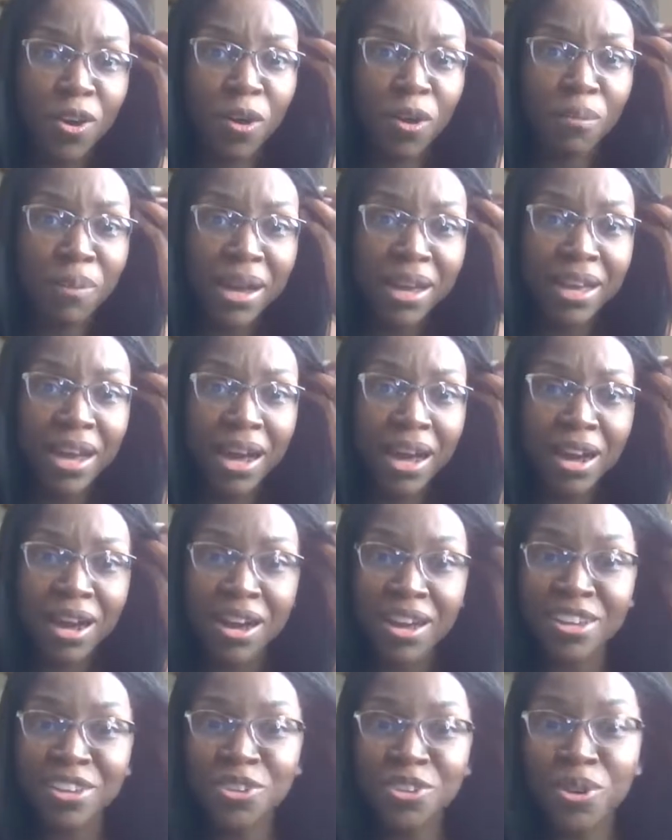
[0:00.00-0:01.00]
oh my
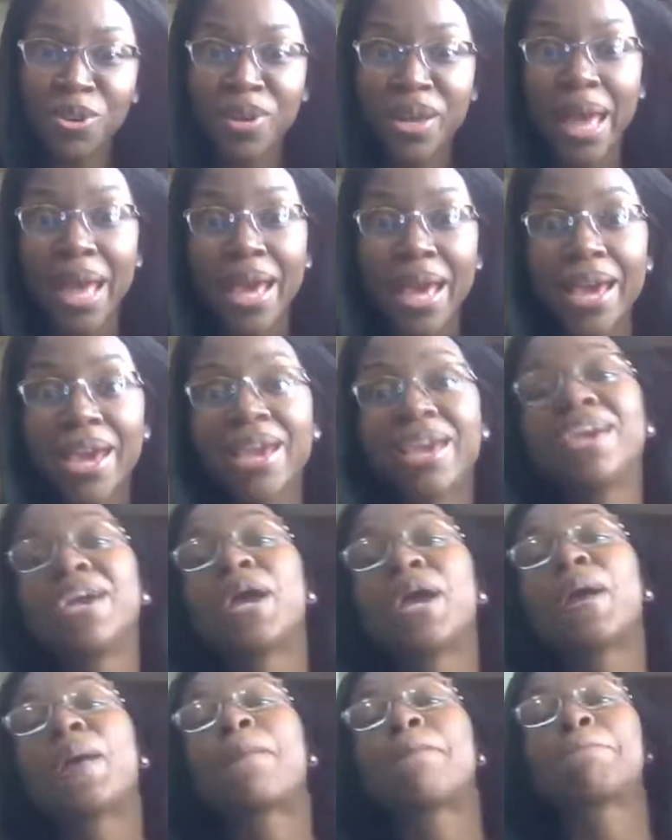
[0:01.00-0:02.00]
god, you okay?
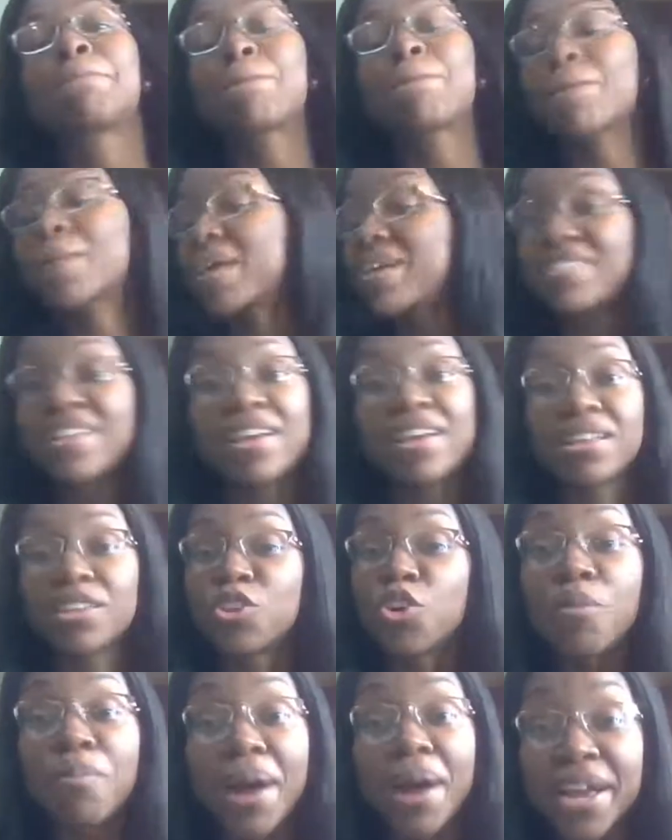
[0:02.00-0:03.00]
Because
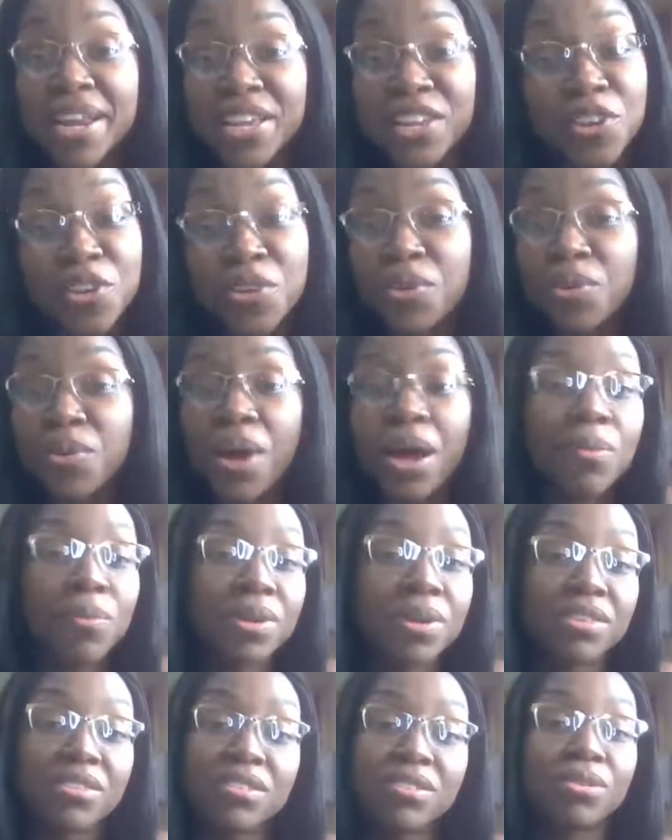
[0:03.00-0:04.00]
nobody knew I
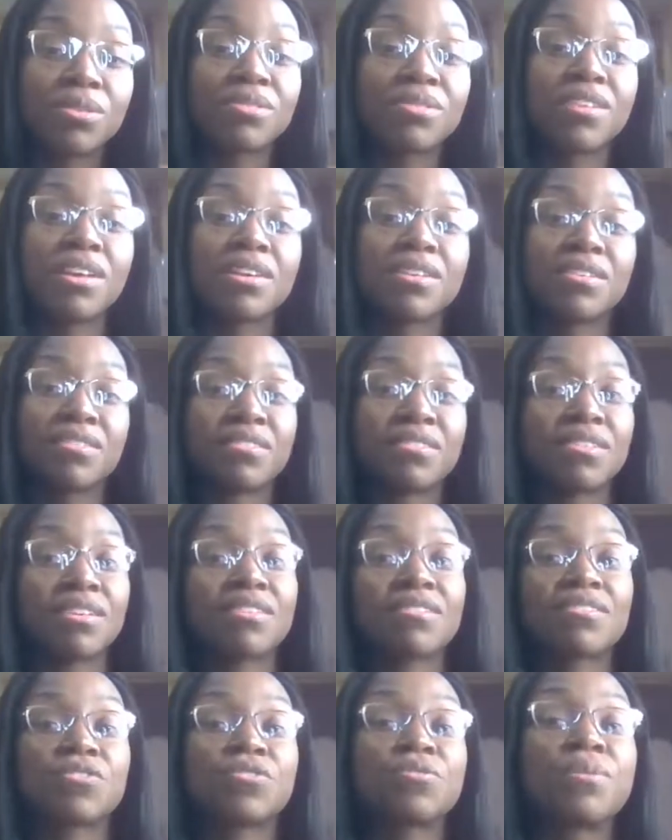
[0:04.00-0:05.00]
went to go take this
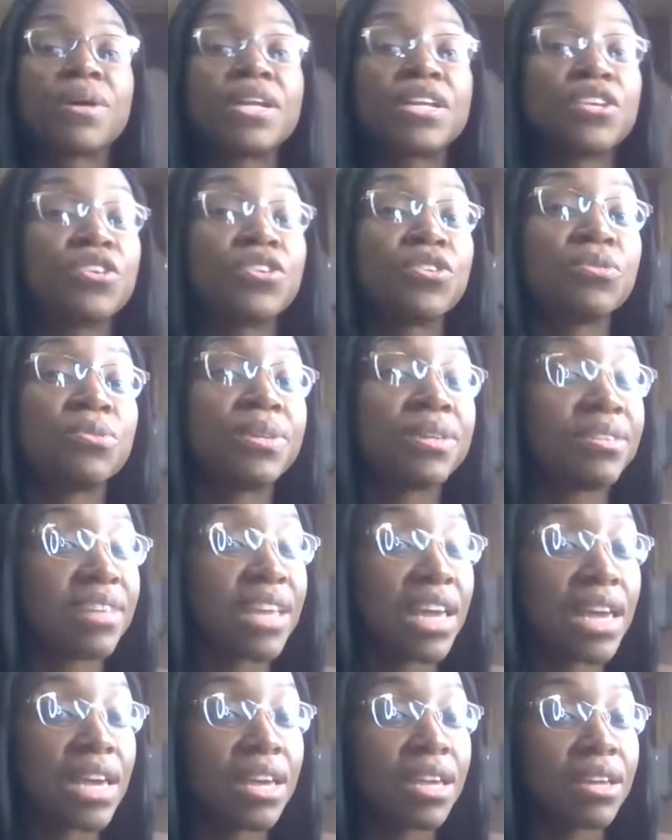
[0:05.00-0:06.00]
test. Nobody knew the
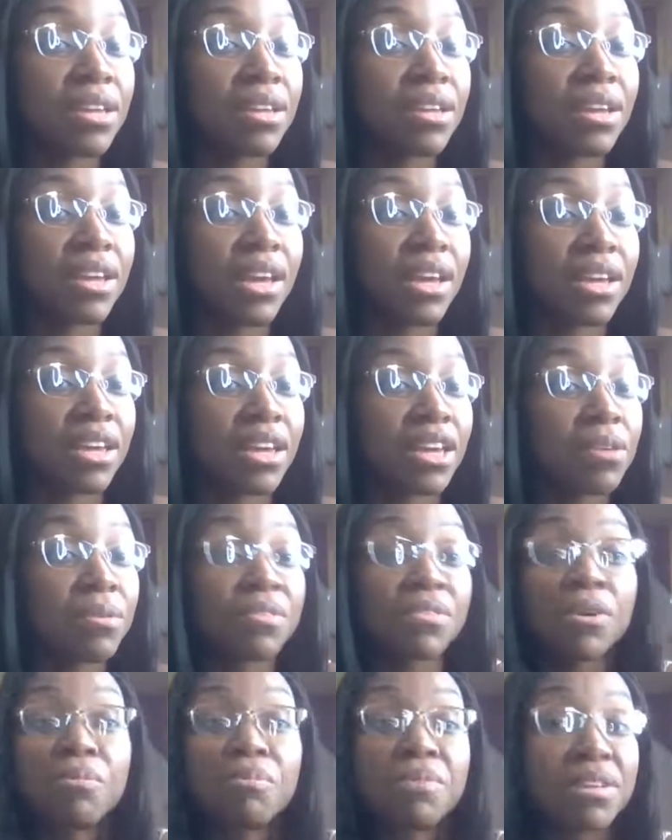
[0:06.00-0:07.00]
date. It was
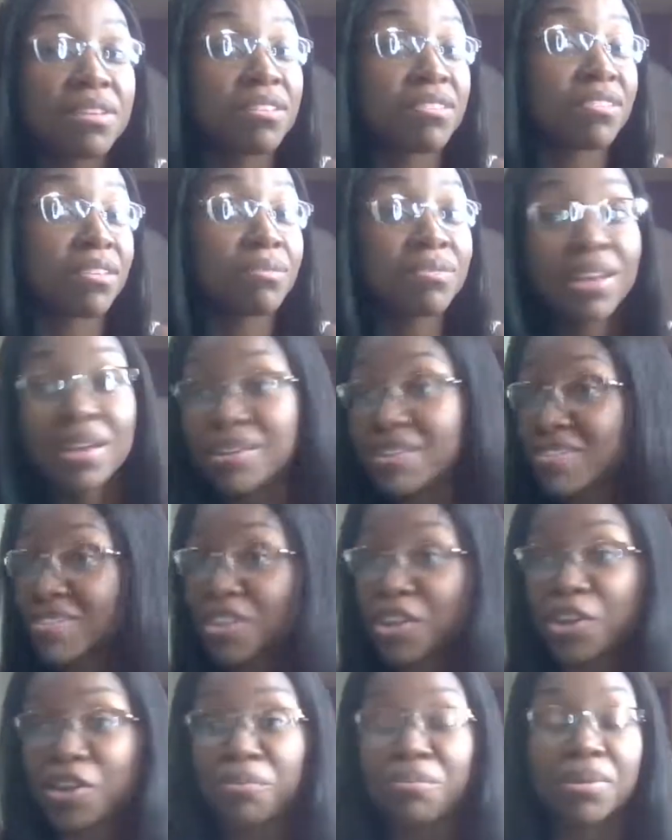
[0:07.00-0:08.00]
gonna be sometime this
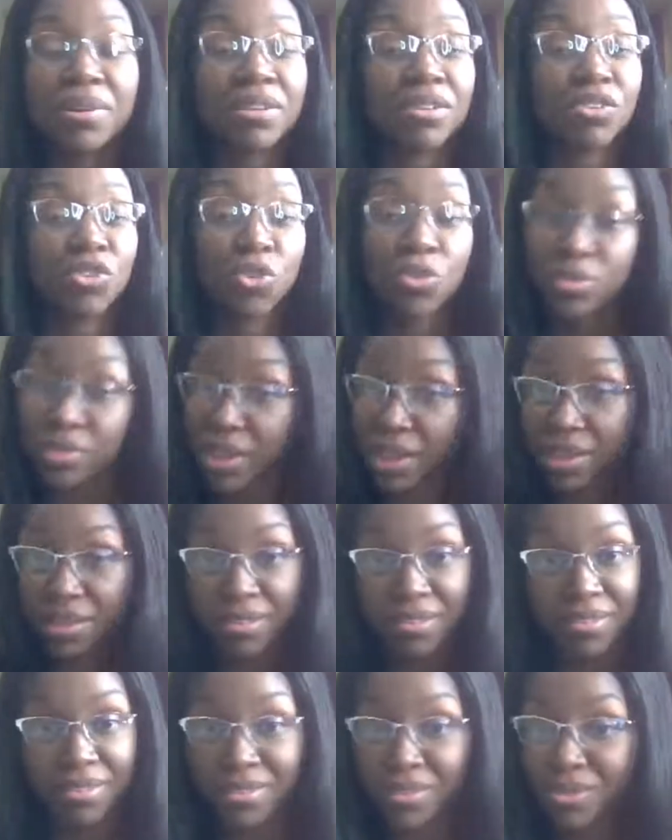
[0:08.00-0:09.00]
year, but no
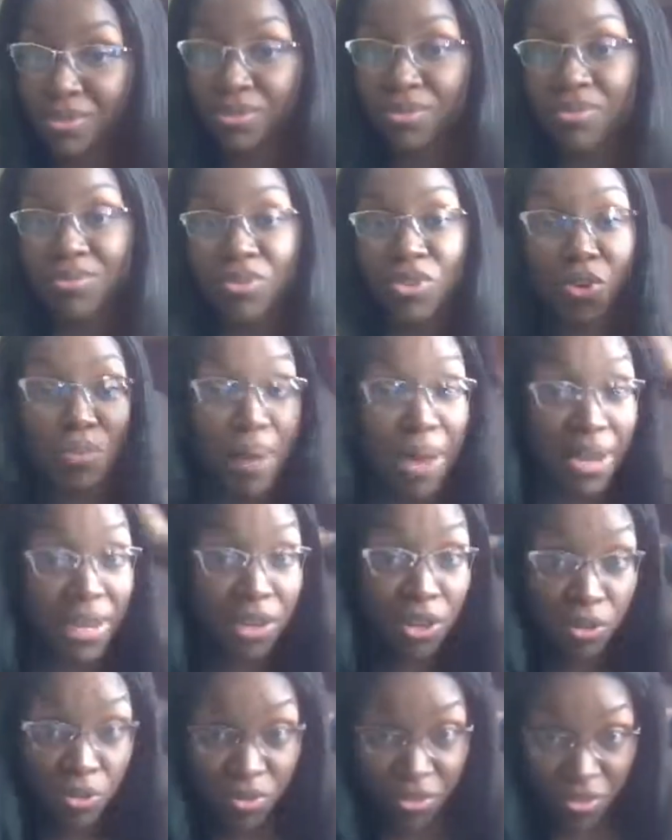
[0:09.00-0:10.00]
dates. Nobody
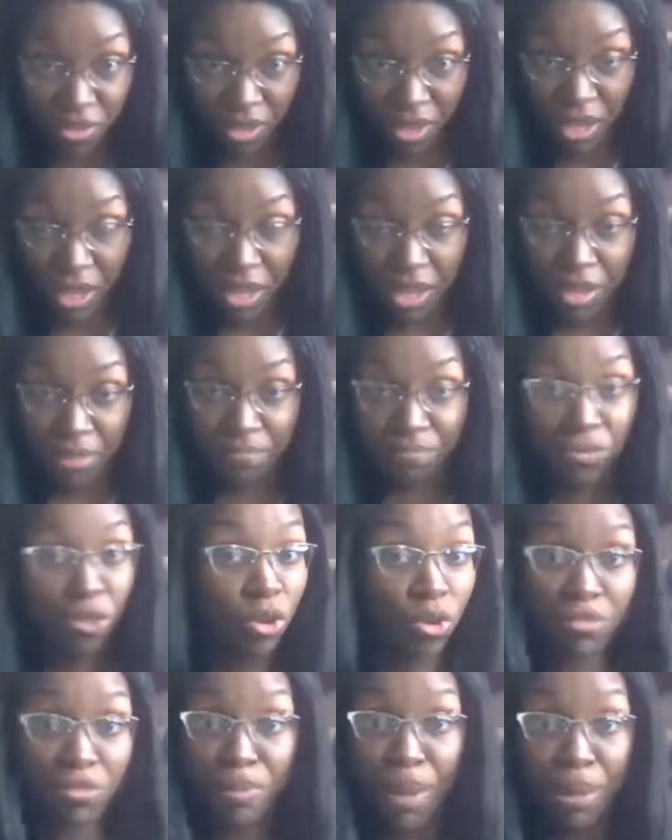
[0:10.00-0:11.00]
knows
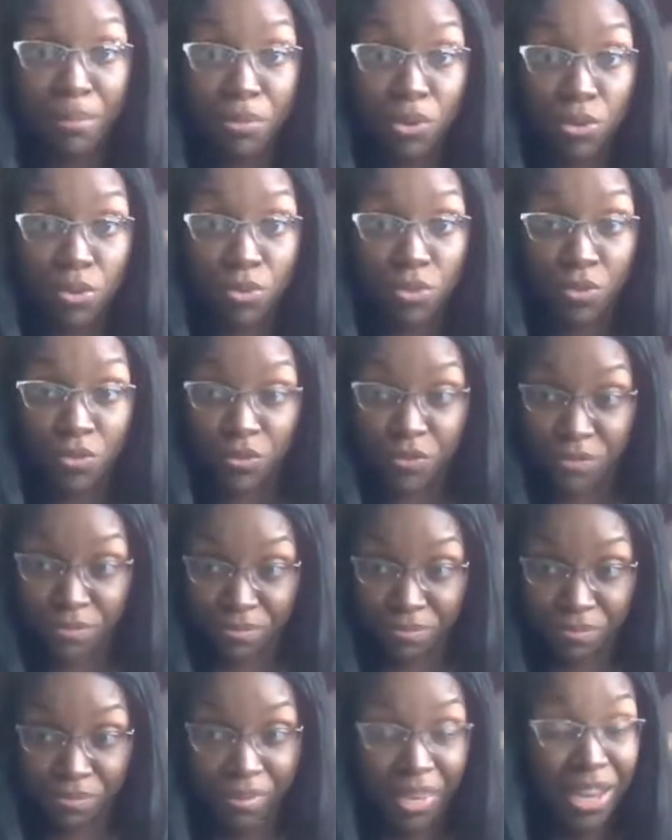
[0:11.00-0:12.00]
my move.
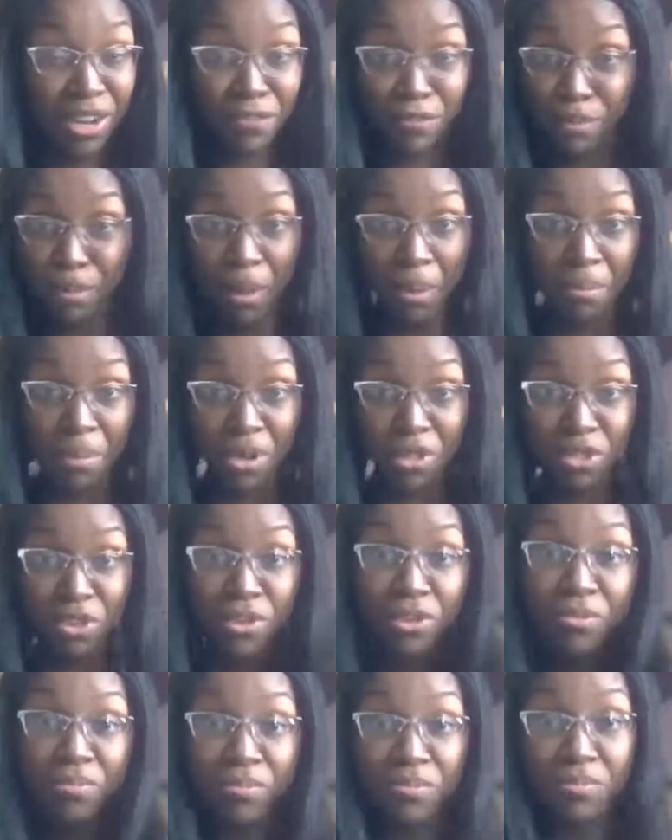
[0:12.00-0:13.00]
Not even my mother.
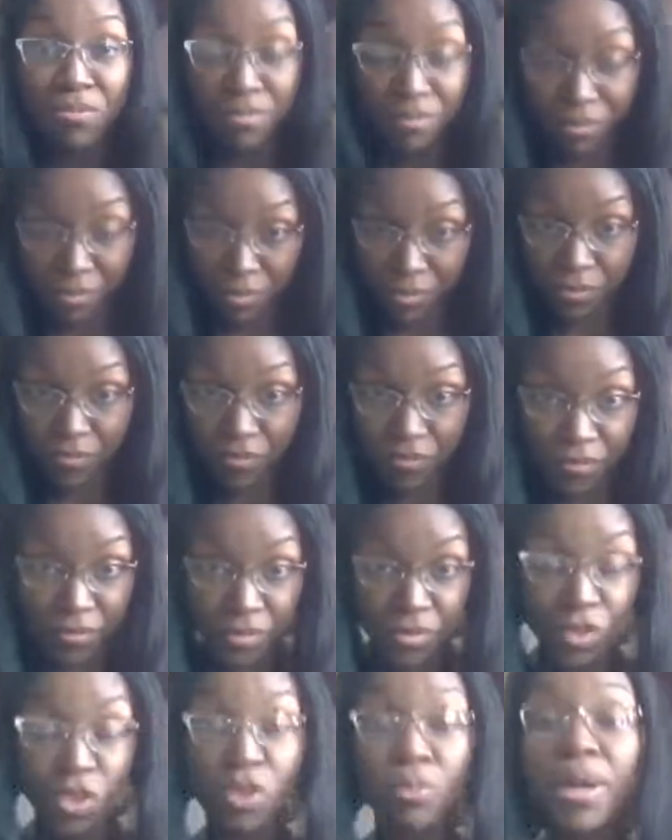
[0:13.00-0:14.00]

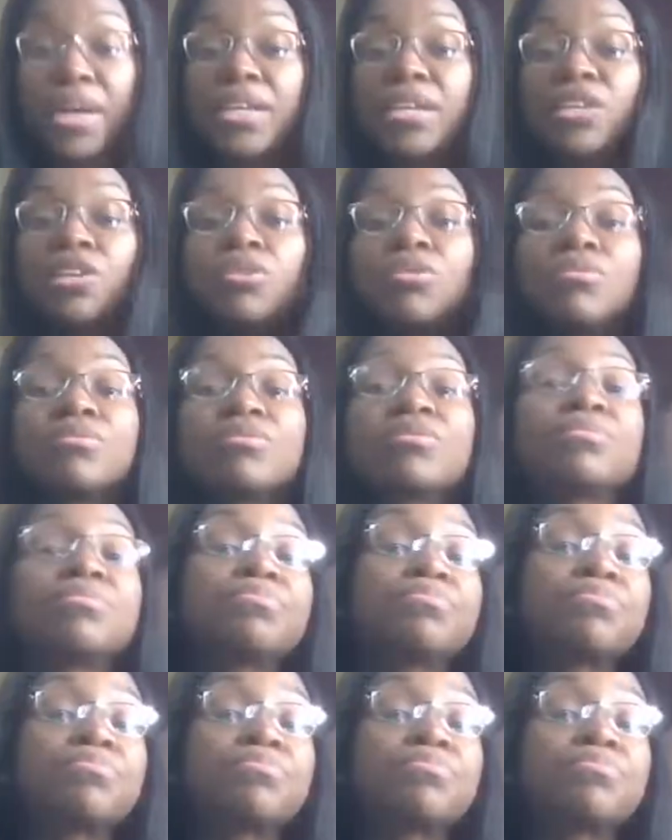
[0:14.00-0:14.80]
Nobody knows.